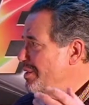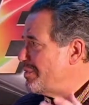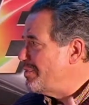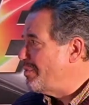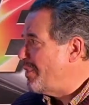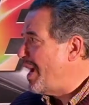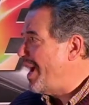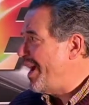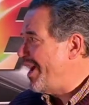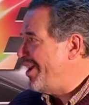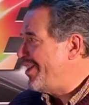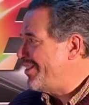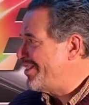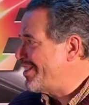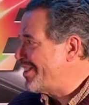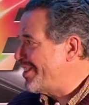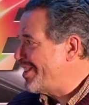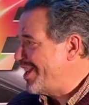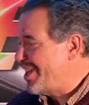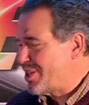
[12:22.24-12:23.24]
mile,
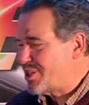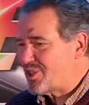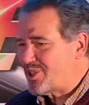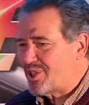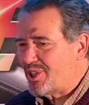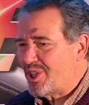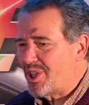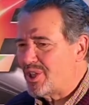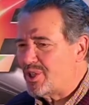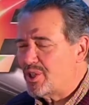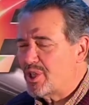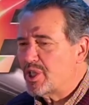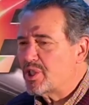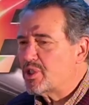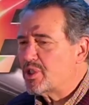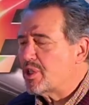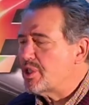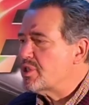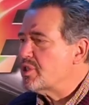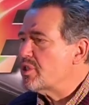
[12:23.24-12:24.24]
the next
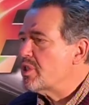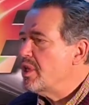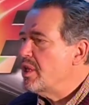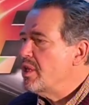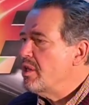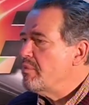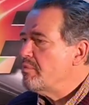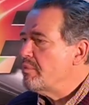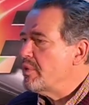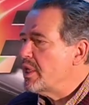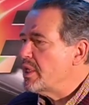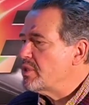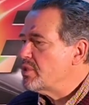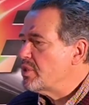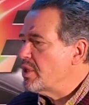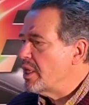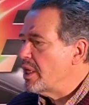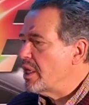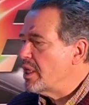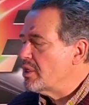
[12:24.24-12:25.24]
distance, but
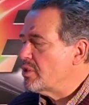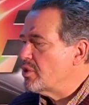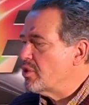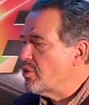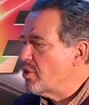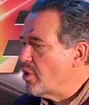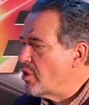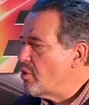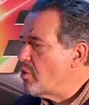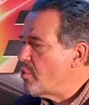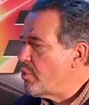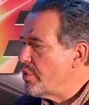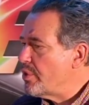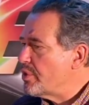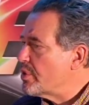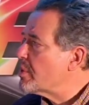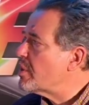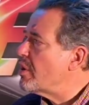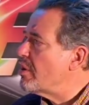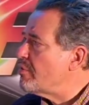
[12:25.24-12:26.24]
to know where
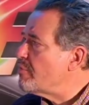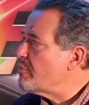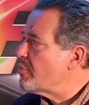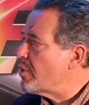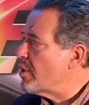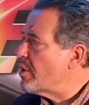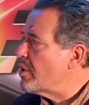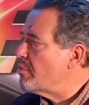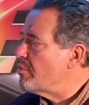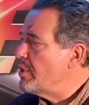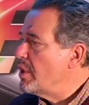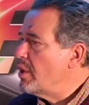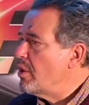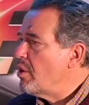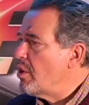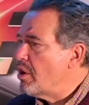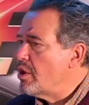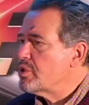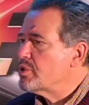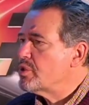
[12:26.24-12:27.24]
you come from
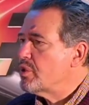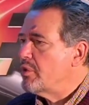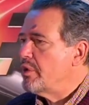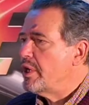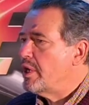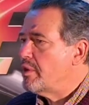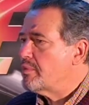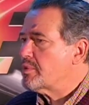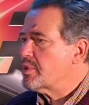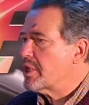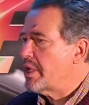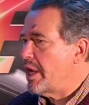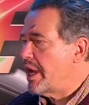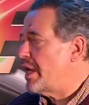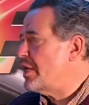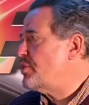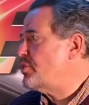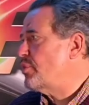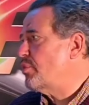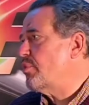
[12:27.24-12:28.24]
also helps
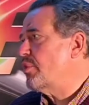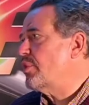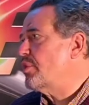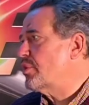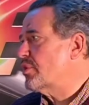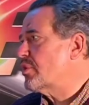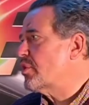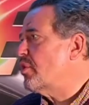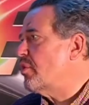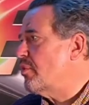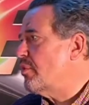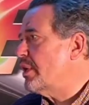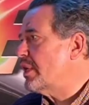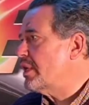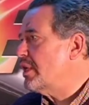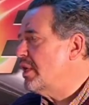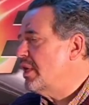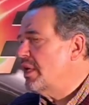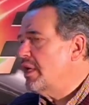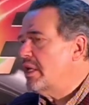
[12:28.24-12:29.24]
guide you where you're
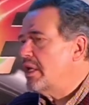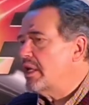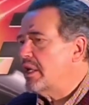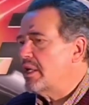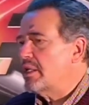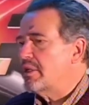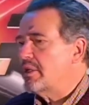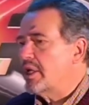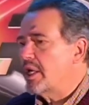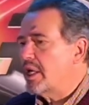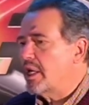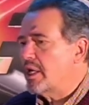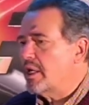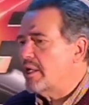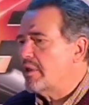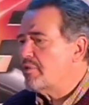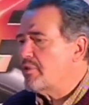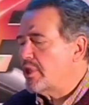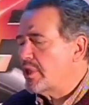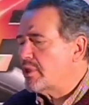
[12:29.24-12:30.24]
going. And
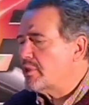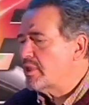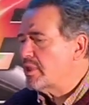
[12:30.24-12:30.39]
I think